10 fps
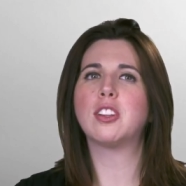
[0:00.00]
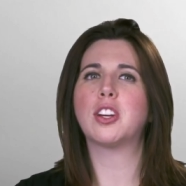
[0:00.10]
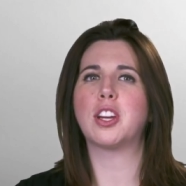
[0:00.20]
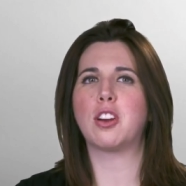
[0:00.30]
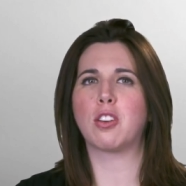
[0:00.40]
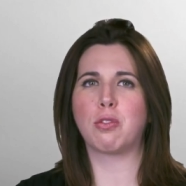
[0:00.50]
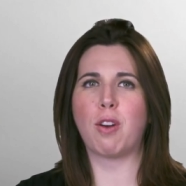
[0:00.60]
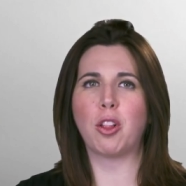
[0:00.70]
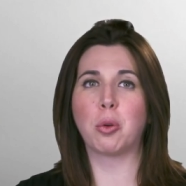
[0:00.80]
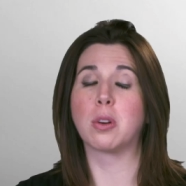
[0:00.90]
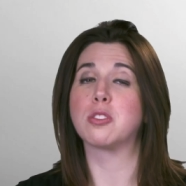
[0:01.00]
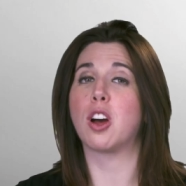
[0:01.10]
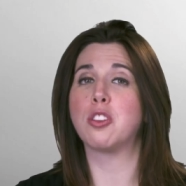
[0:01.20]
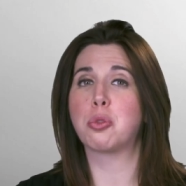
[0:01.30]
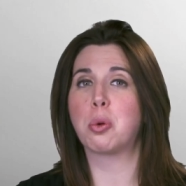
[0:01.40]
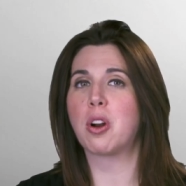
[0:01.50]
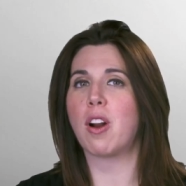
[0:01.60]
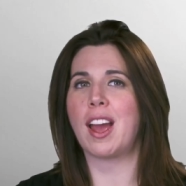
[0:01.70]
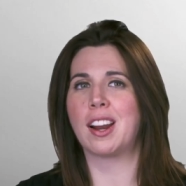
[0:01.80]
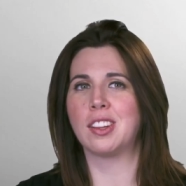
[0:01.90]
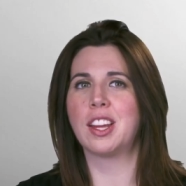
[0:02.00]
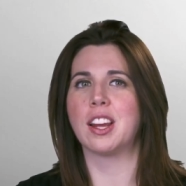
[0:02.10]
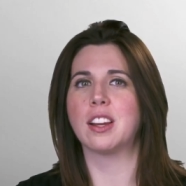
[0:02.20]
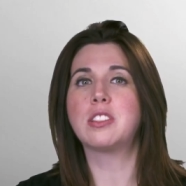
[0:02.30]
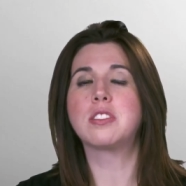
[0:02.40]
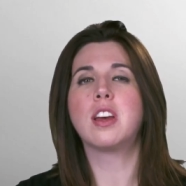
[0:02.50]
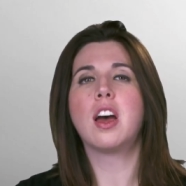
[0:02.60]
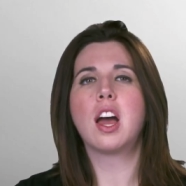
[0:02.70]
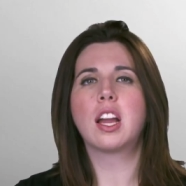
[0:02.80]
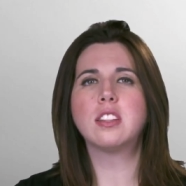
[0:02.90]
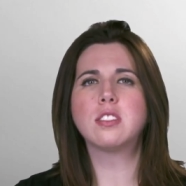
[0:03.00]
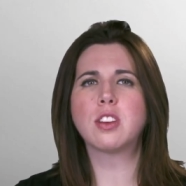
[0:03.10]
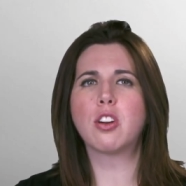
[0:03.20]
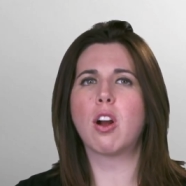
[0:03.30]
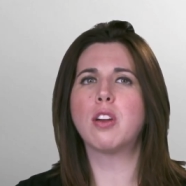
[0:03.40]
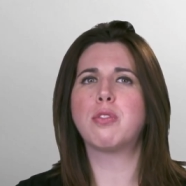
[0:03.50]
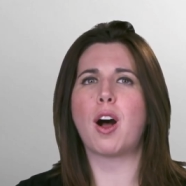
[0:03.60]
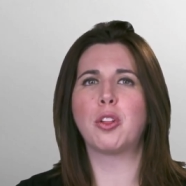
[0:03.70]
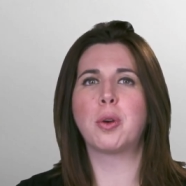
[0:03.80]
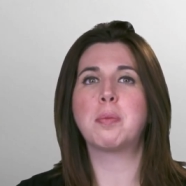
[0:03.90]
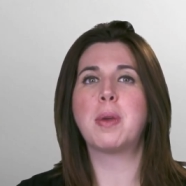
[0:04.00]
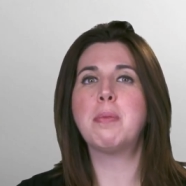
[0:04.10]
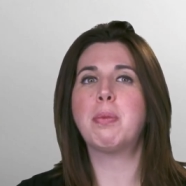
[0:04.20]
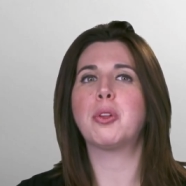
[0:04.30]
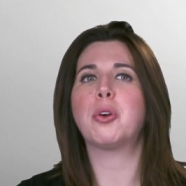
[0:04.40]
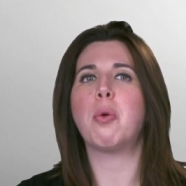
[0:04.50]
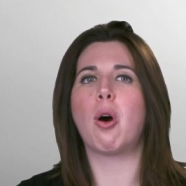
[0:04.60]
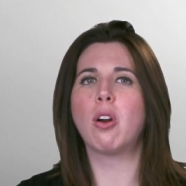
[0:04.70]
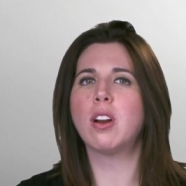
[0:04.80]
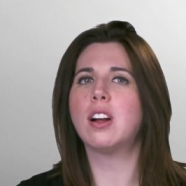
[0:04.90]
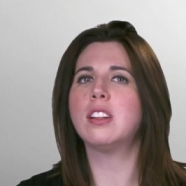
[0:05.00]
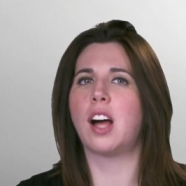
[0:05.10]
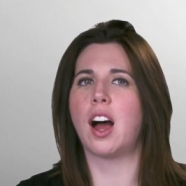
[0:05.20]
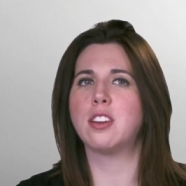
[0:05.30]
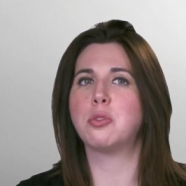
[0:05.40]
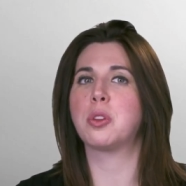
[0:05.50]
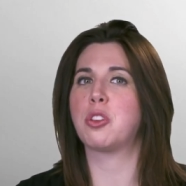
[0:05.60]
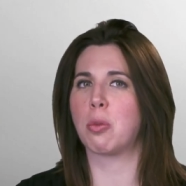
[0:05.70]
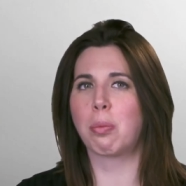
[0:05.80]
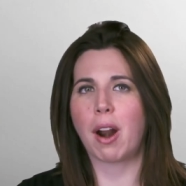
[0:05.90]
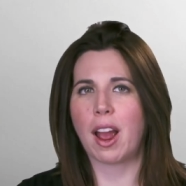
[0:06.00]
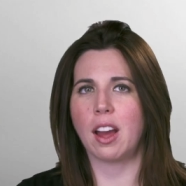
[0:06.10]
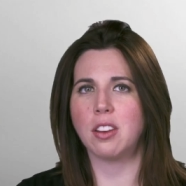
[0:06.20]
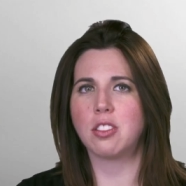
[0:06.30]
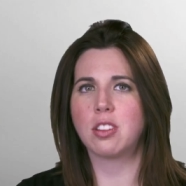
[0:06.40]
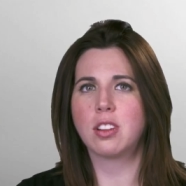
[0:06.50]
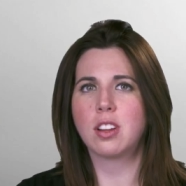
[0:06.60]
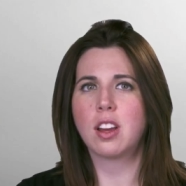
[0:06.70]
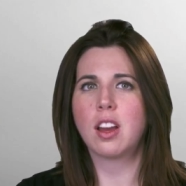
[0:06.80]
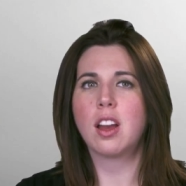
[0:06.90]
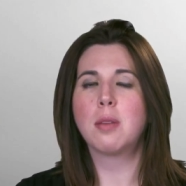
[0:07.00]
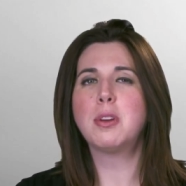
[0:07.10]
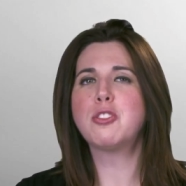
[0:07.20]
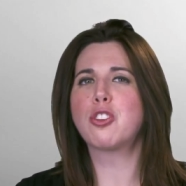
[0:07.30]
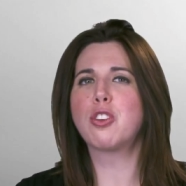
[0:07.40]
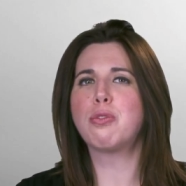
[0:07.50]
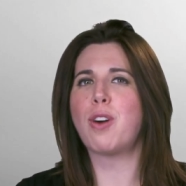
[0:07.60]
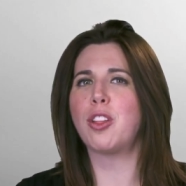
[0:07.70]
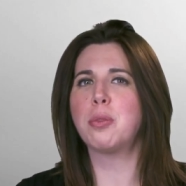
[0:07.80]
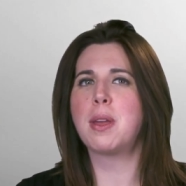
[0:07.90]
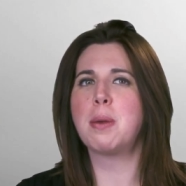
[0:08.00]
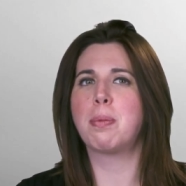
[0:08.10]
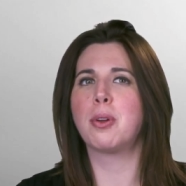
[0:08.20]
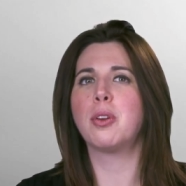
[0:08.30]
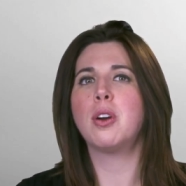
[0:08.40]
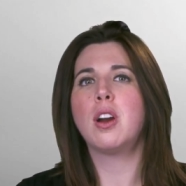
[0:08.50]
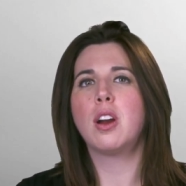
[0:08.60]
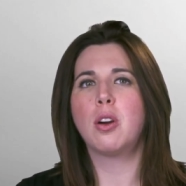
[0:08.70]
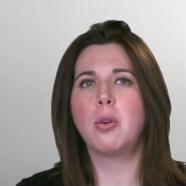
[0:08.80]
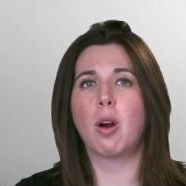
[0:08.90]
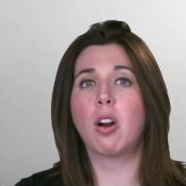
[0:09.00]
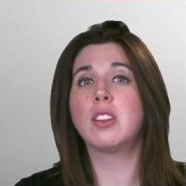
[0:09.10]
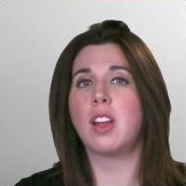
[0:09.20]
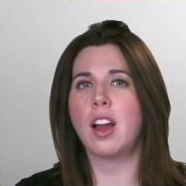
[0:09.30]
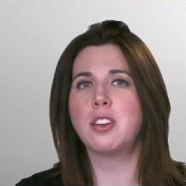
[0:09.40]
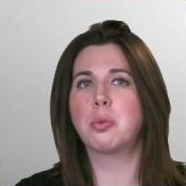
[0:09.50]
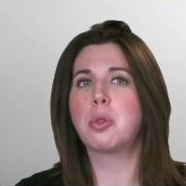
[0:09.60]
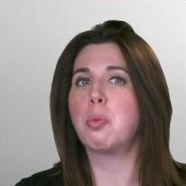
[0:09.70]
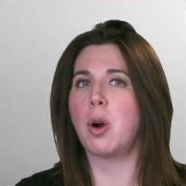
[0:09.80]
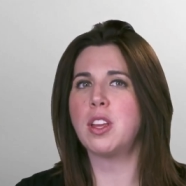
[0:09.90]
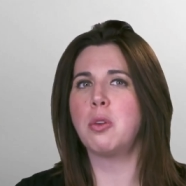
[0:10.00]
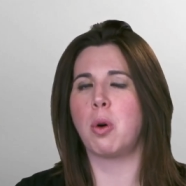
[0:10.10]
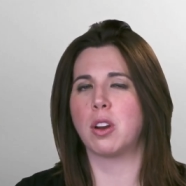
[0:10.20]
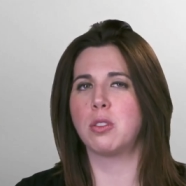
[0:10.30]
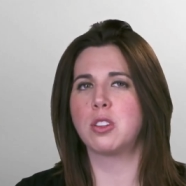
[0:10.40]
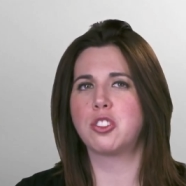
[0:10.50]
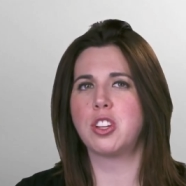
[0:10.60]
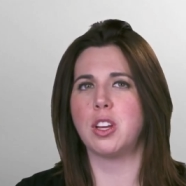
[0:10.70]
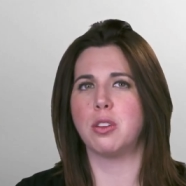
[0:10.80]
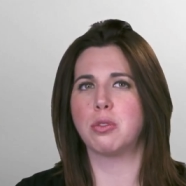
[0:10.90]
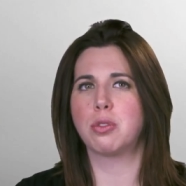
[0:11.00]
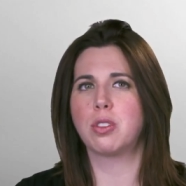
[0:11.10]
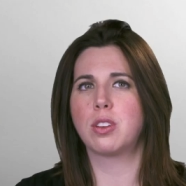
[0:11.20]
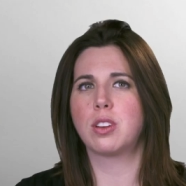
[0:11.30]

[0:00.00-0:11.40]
a look at your followers on Twitter analytics, consider unfollowing people who aren't aligned with your brand be sure to follow people who are aligned with what you want to achieve.